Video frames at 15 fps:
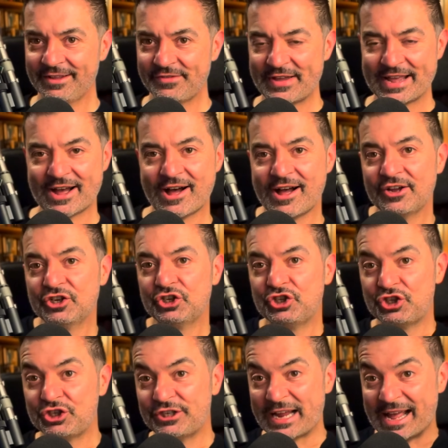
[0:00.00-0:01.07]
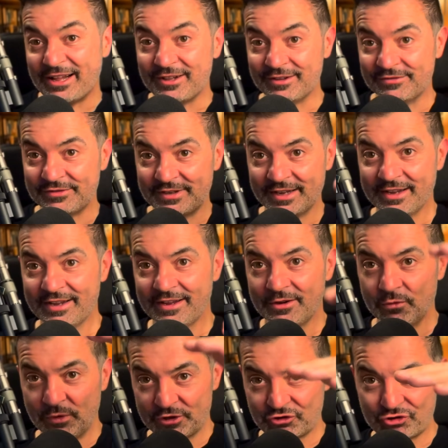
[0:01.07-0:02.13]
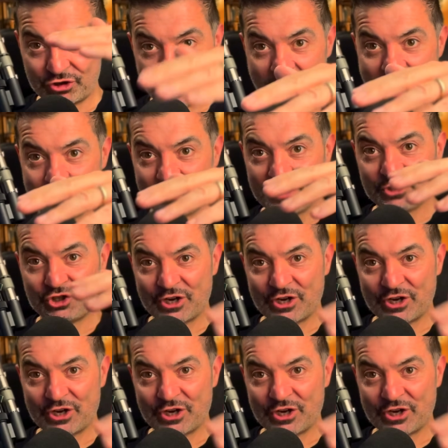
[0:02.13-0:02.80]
They are shelved, with sharp,